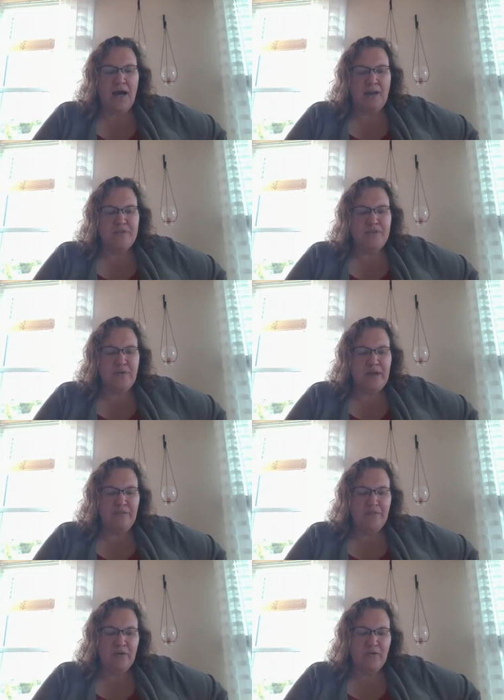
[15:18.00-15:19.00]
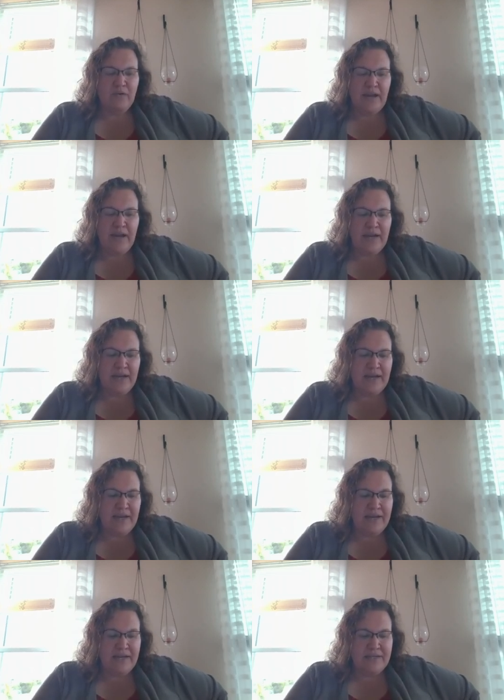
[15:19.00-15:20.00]
Um, so if your grade
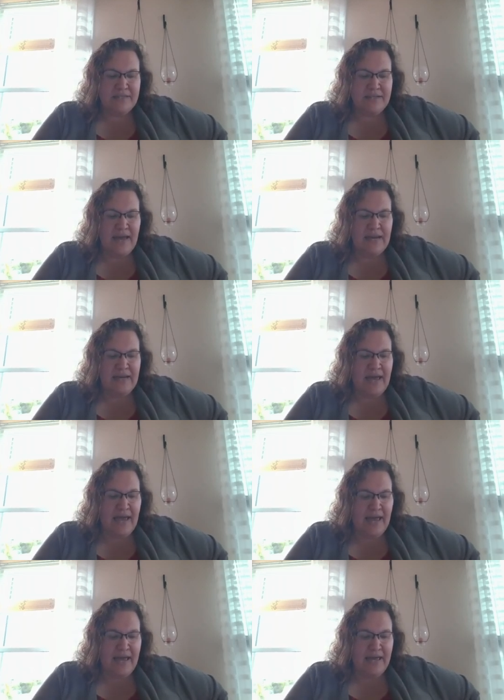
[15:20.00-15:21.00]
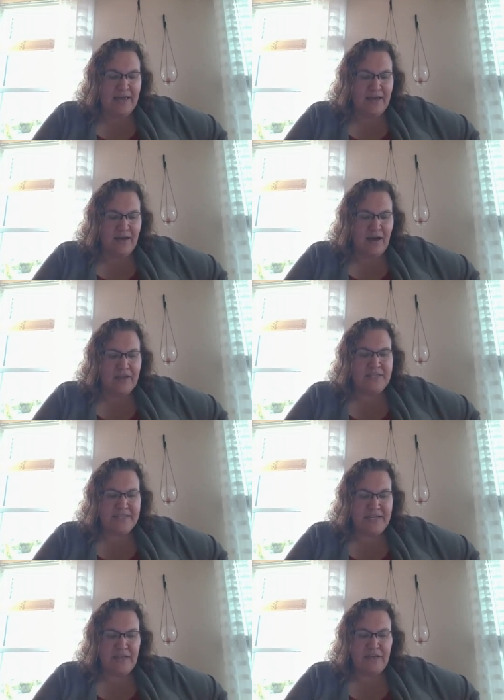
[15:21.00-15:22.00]
is an A, a
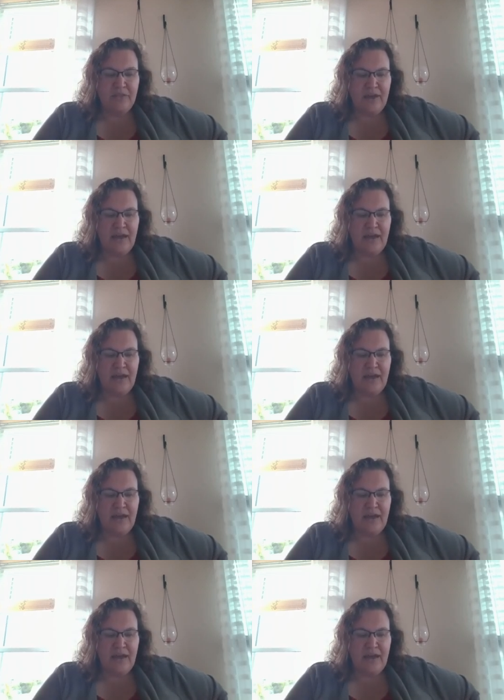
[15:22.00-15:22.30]
C,